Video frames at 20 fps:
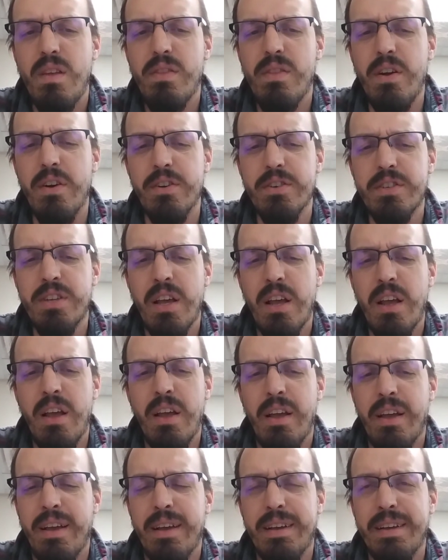There's
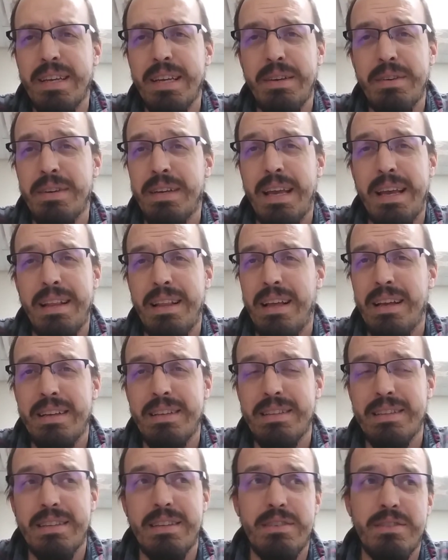
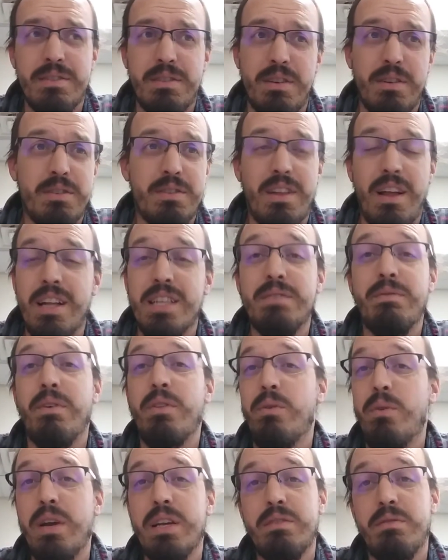there's lots of
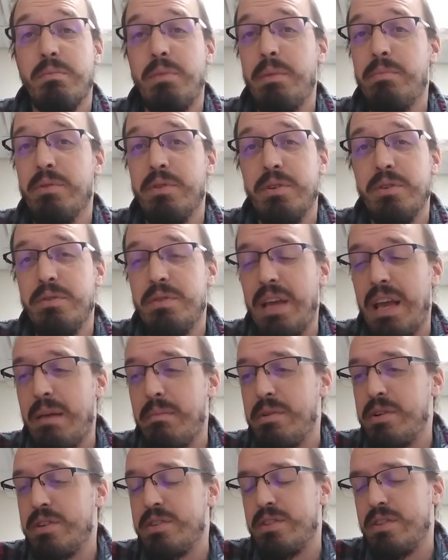other ways for people to do
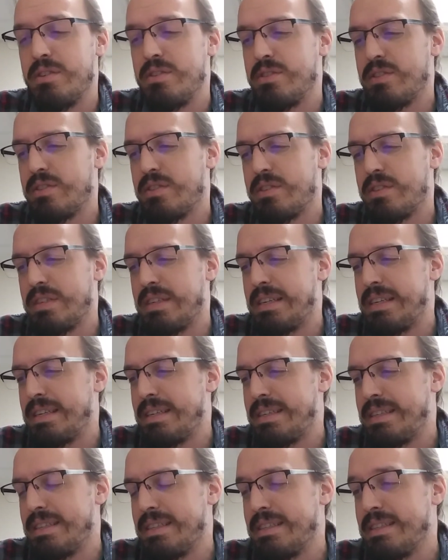damage. There's
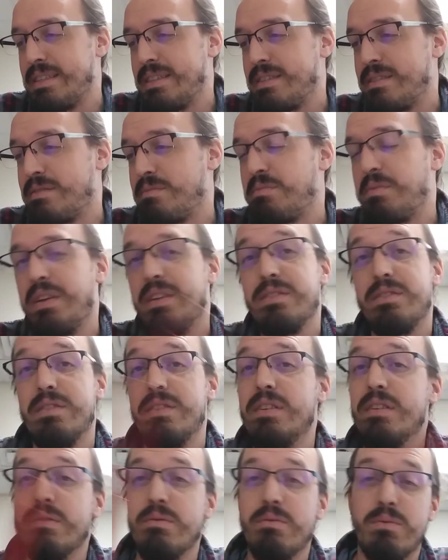this
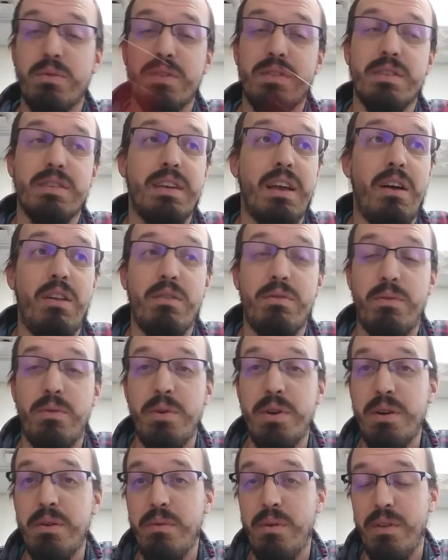incident was in
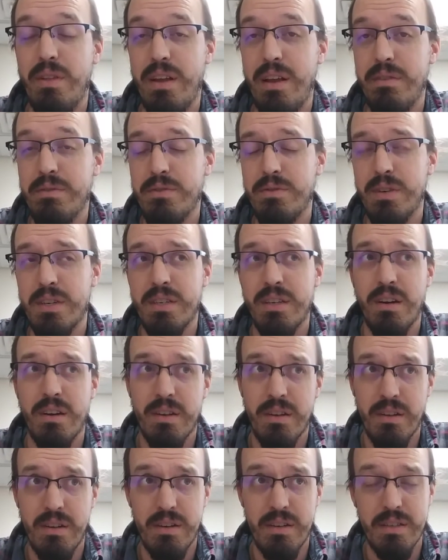California where they have strict
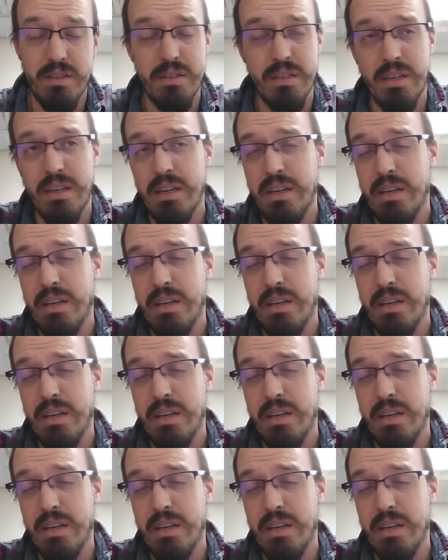gun laws.